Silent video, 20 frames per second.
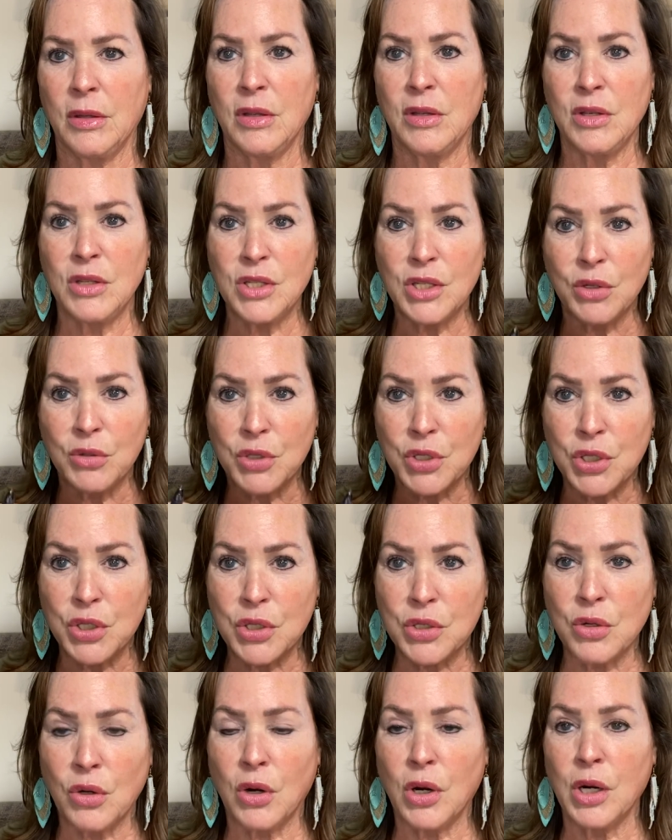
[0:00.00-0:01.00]
So
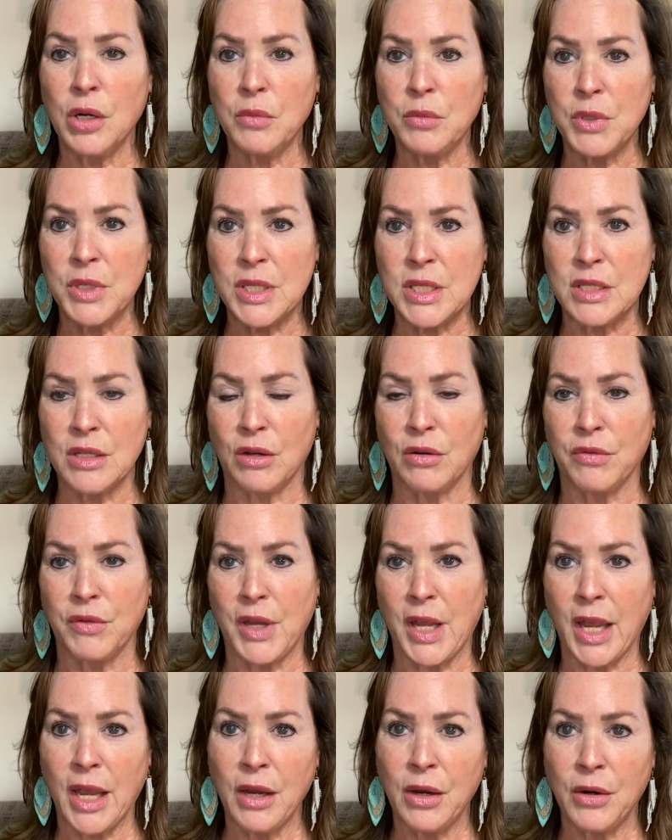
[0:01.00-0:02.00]
start with
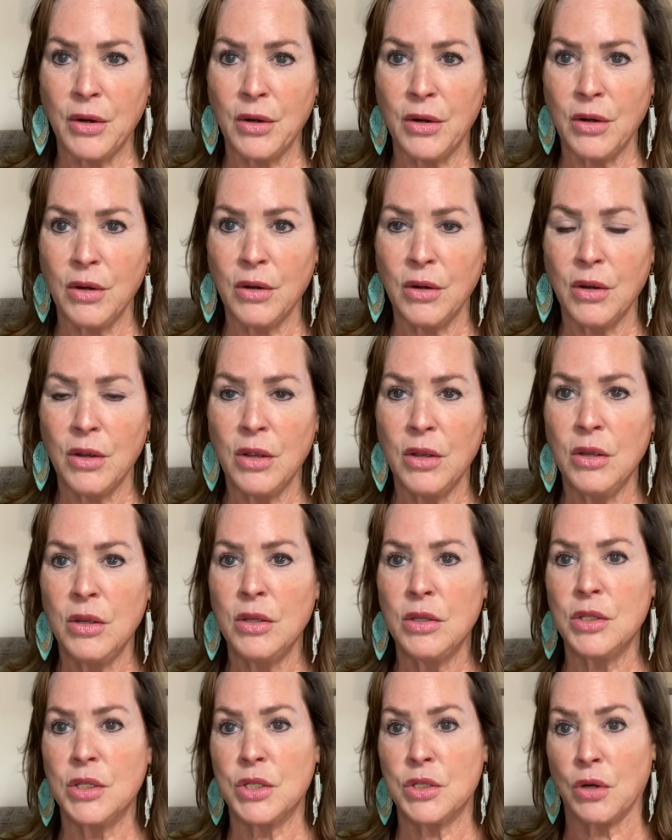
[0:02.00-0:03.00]
self-care.
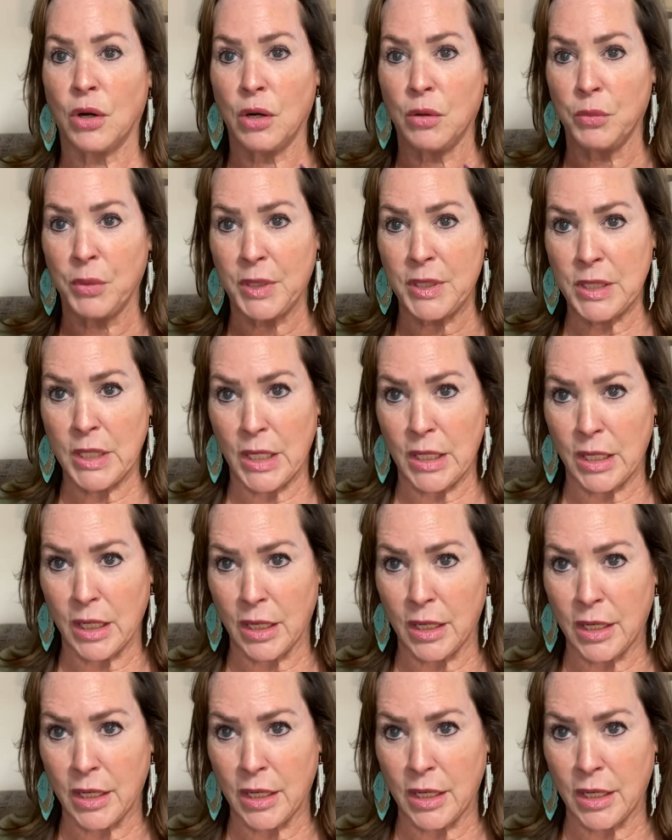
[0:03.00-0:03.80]
Start with taking